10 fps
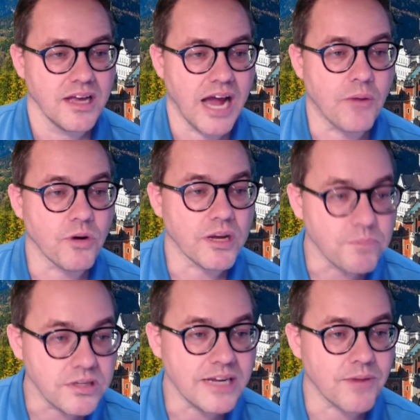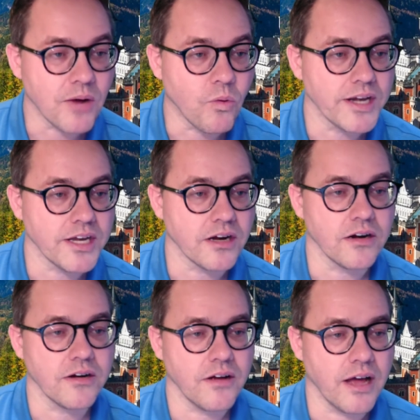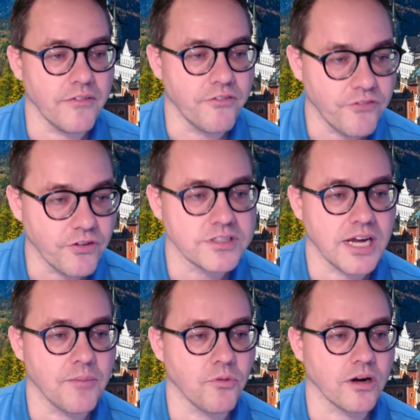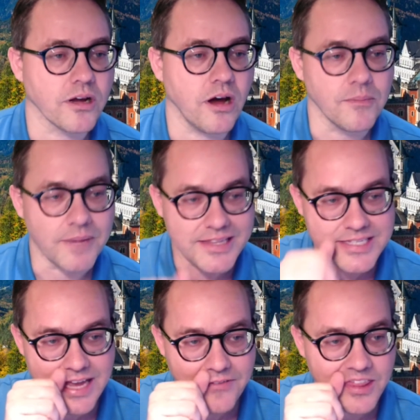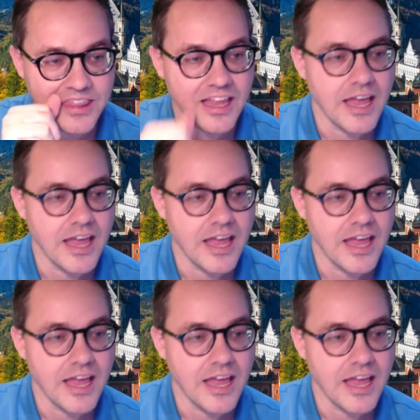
I will complete my one year of full-time work on May the seventh